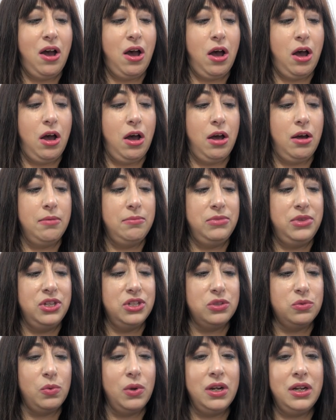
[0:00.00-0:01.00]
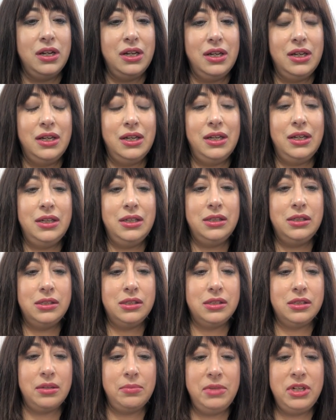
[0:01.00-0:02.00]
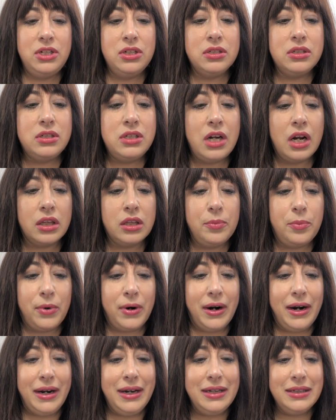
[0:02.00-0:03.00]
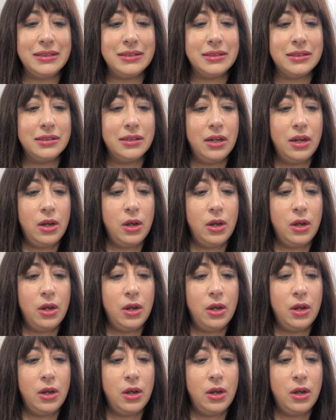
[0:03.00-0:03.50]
This one is, let me just check the price.